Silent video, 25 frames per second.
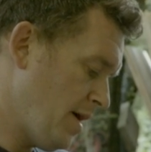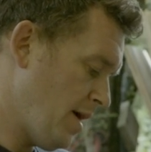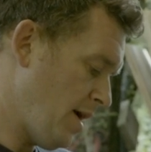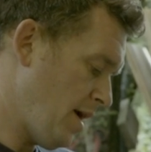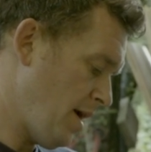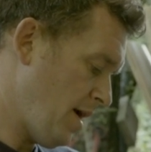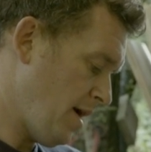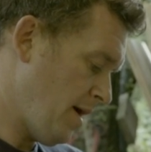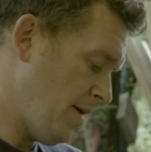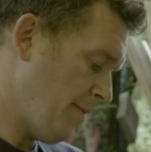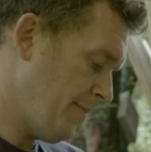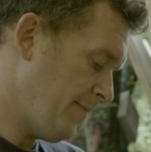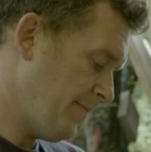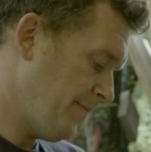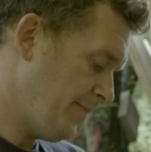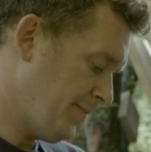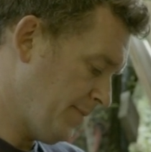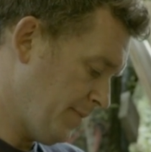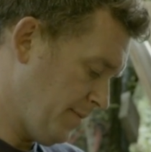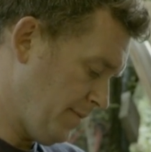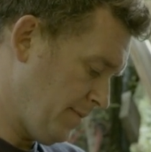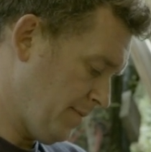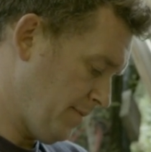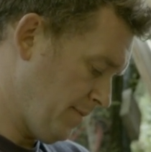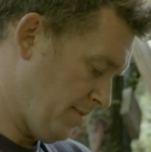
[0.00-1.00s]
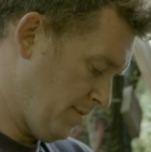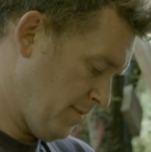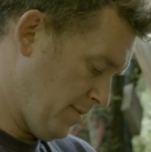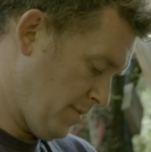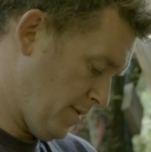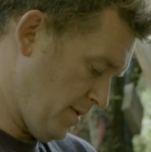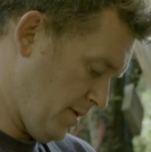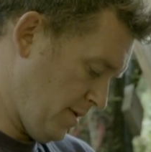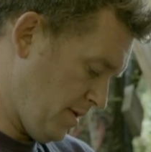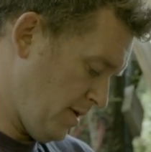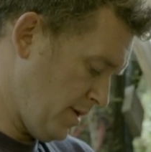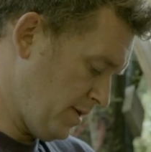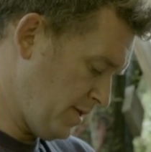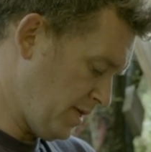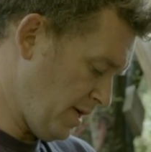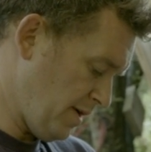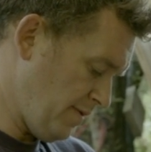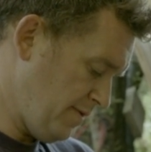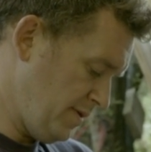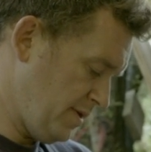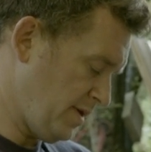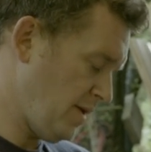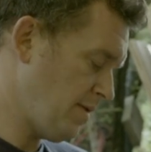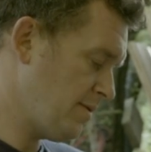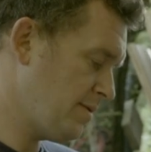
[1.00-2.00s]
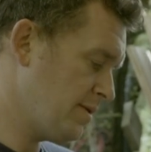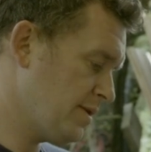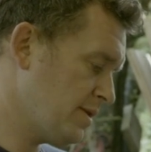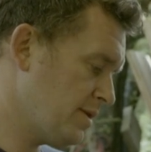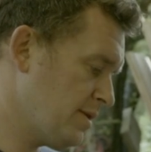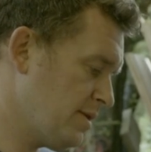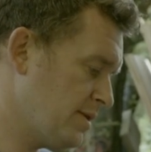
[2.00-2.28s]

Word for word: um, I generally don't